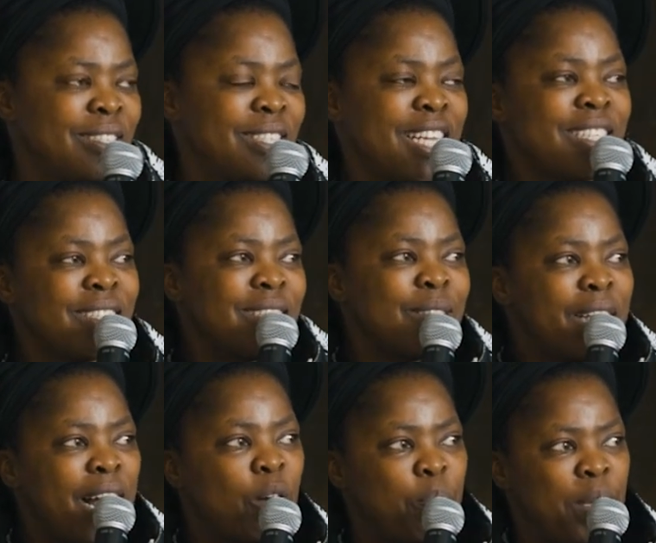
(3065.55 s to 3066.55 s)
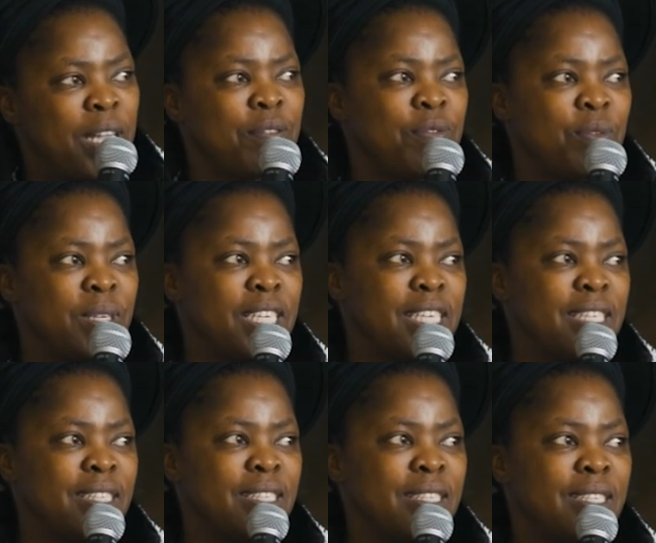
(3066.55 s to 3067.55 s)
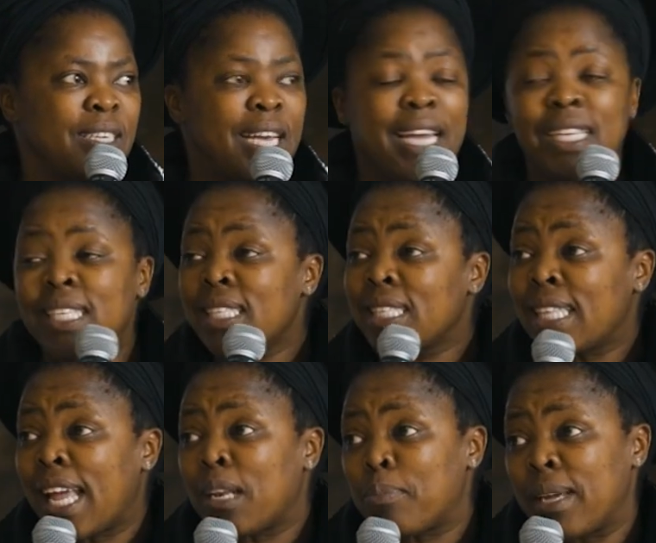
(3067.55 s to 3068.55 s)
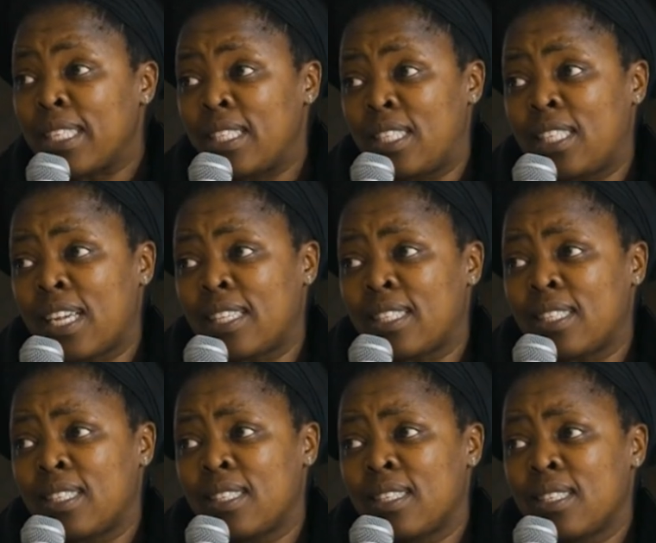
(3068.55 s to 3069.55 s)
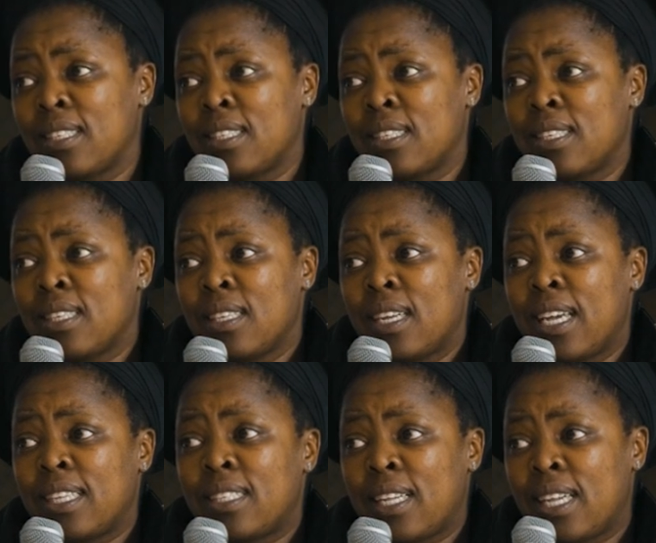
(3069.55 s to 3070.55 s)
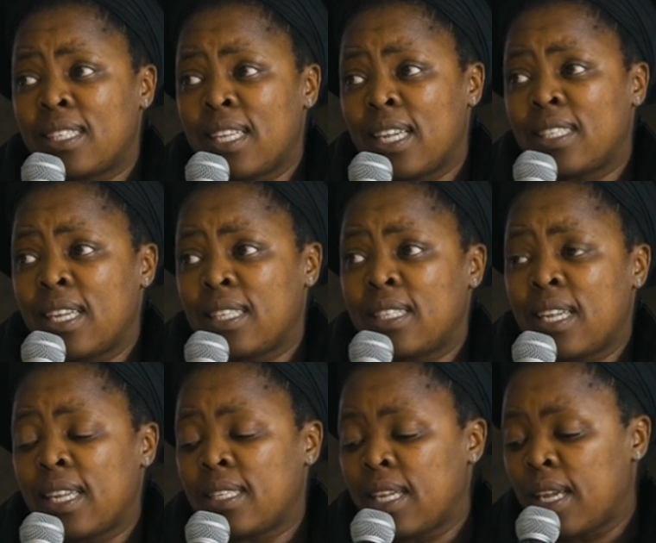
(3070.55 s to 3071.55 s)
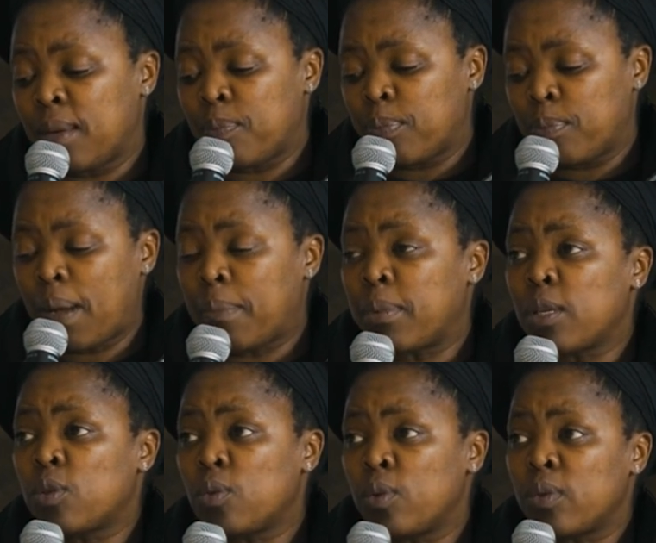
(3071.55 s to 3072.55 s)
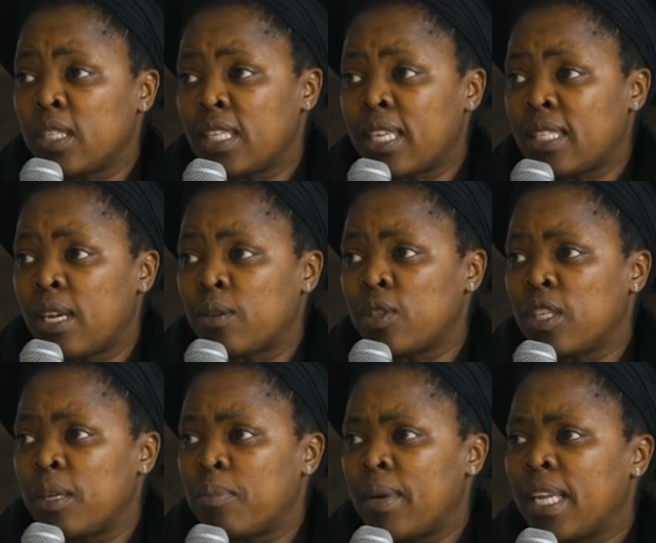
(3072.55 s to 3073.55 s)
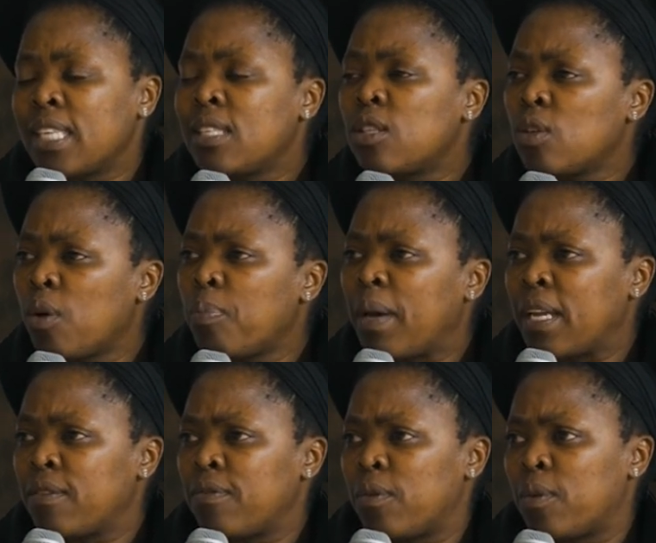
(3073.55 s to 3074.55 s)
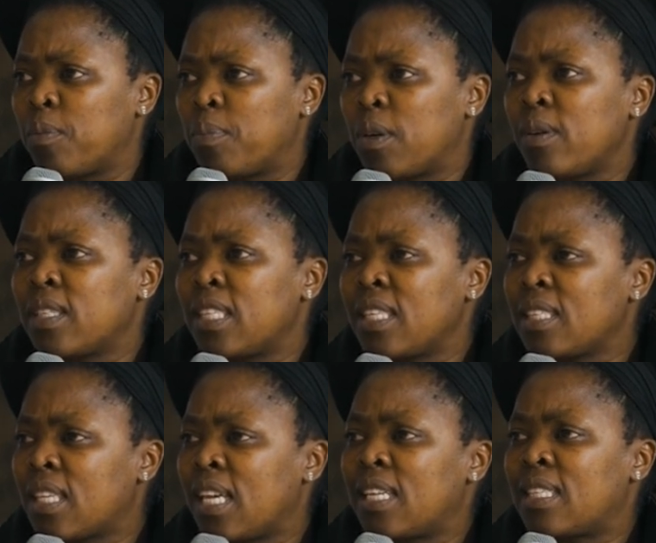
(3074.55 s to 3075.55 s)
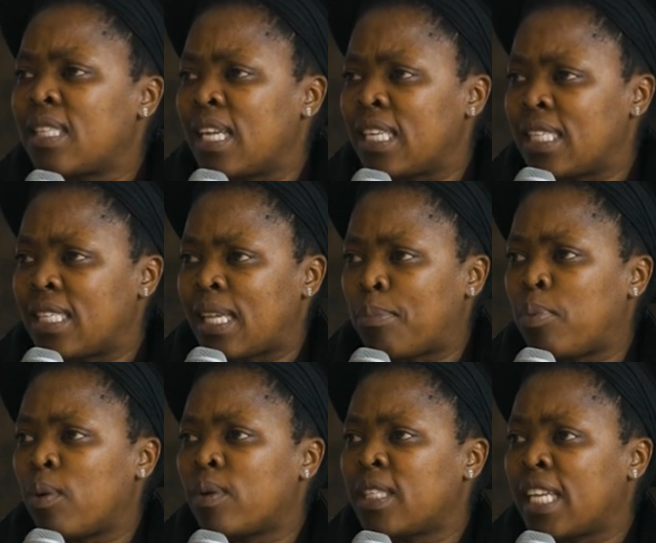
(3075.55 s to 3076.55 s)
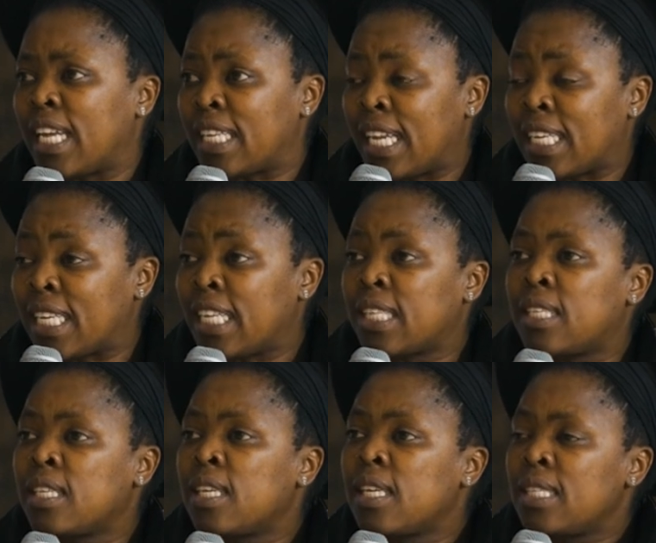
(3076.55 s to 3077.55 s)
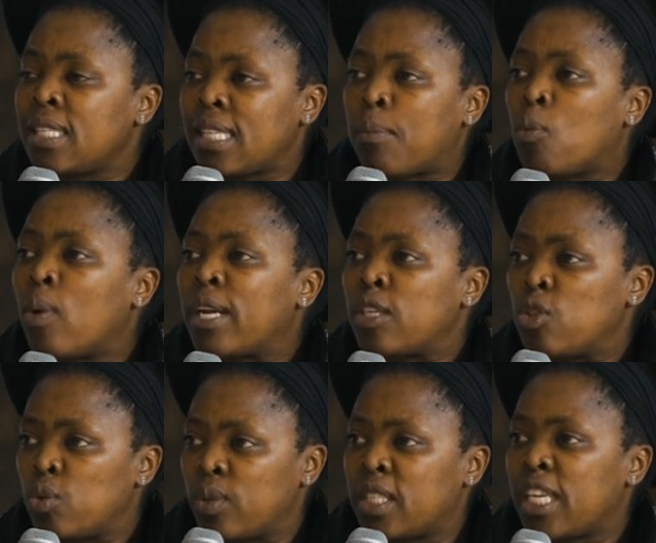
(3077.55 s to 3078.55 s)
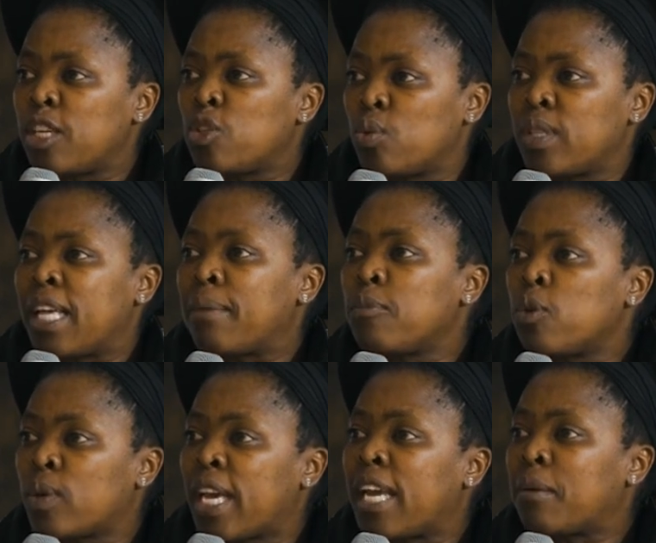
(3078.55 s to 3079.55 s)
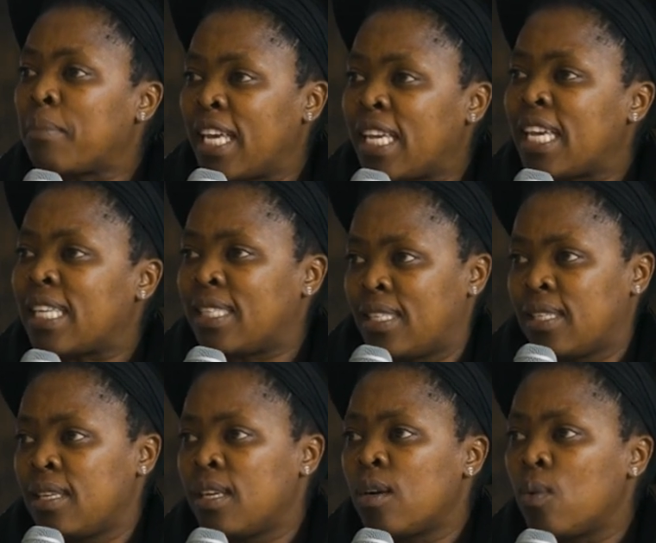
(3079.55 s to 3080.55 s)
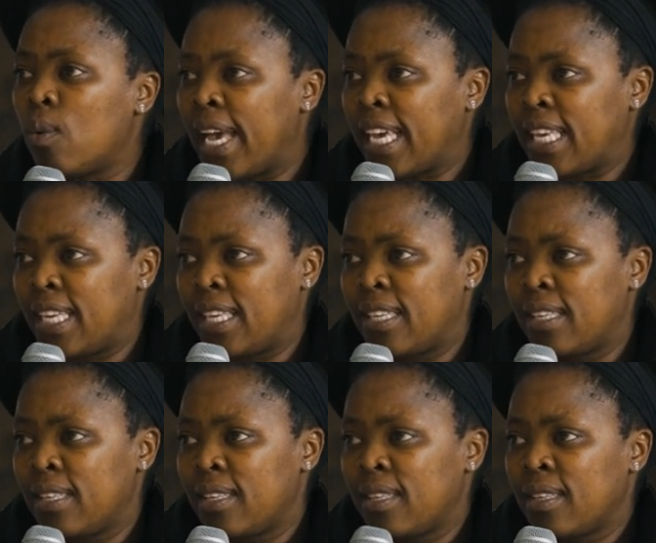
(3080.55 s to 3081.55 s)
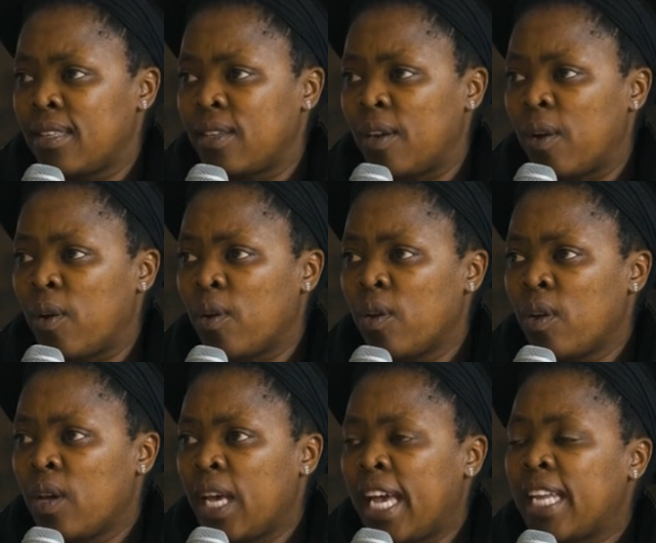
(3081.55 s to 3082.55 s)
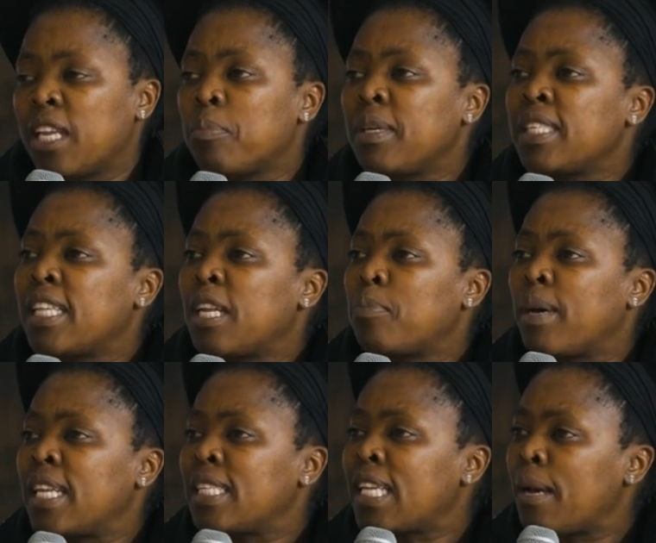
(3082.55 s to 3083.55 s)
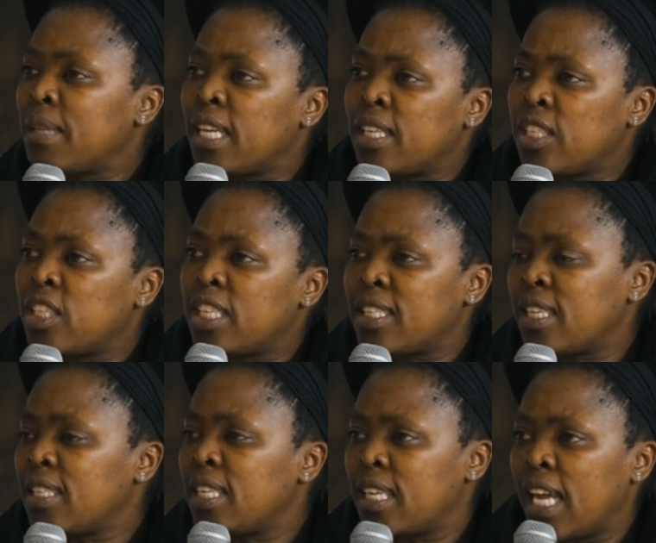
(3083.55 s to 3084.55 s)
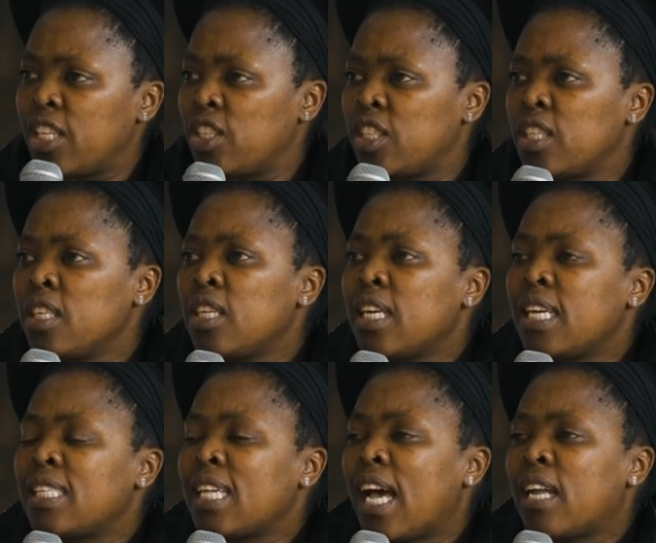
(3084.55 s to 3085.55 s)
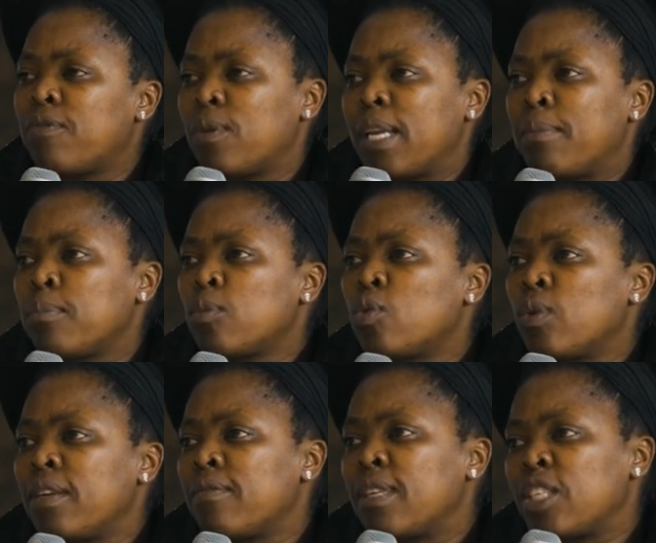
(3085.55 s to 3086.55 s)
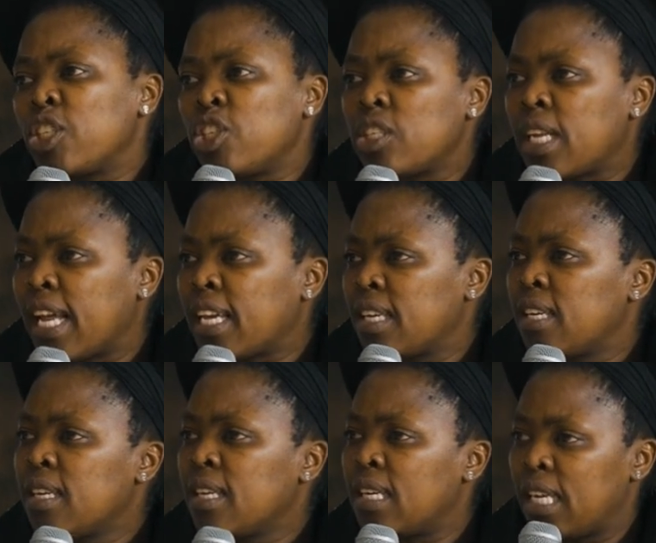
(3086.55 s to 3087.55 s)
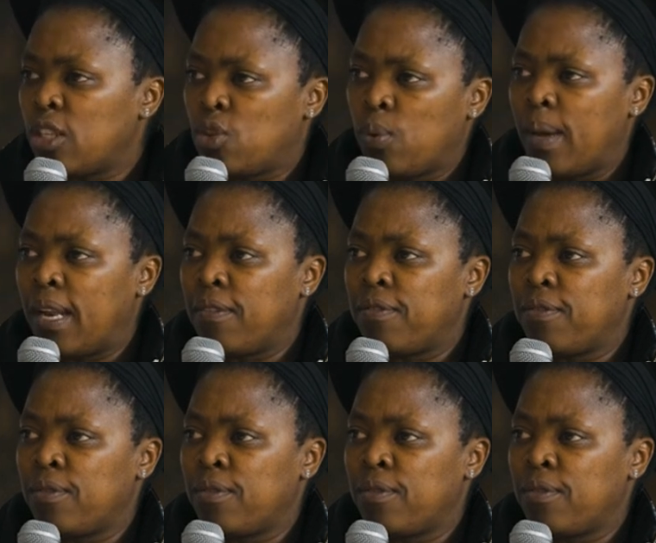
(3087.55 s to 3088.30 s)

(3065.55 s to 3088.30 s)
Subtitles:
That's how painful it is. And this is done by teachers at public schools in the township. And it's so painful because these kids, they need support and they need someone to say to them, you can make it work, And it means that by the time they reach a certain age, it's hard for them to even reach like grade 12.